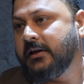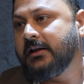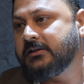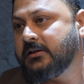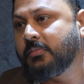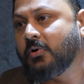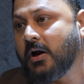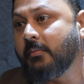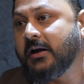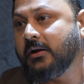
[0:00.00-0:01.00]
It's the
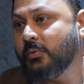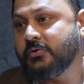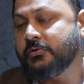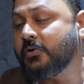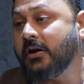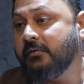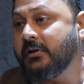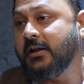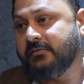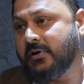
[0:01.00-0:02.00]
programmatic, which was not
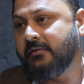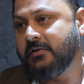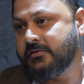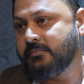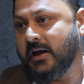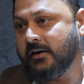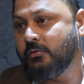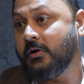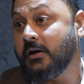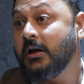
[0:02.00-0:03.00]
even there 5 years back.
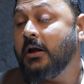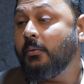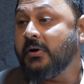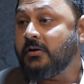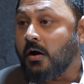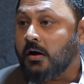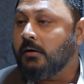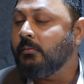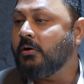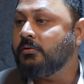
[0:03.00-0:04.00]
Today we're
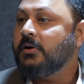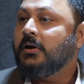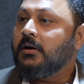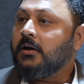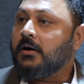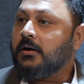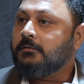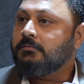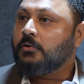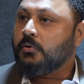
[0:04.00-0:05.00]
talking about
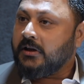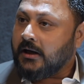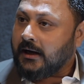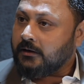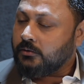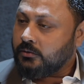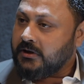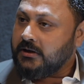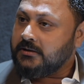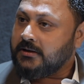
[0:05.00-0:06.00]

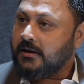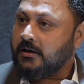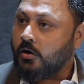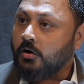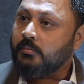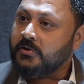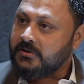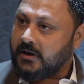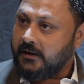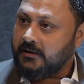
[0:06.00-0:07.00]
cookies and
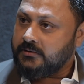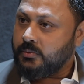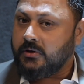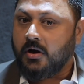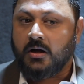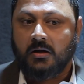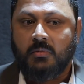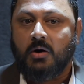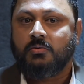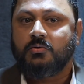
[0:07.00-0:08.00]
anonymous IDs. We're talking
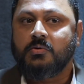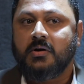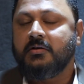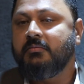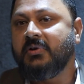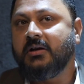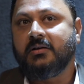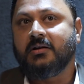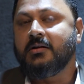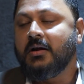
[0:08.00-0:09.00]
about 200
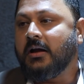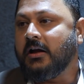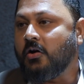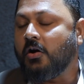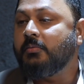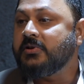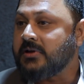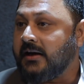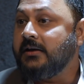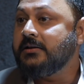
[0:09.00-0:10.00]
million
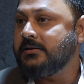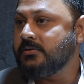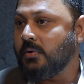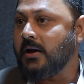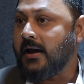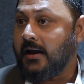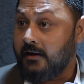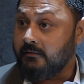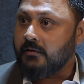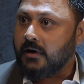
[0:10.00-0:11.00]
anonymous IDs is what I
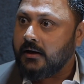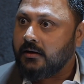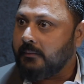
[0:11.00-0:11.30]
have, right?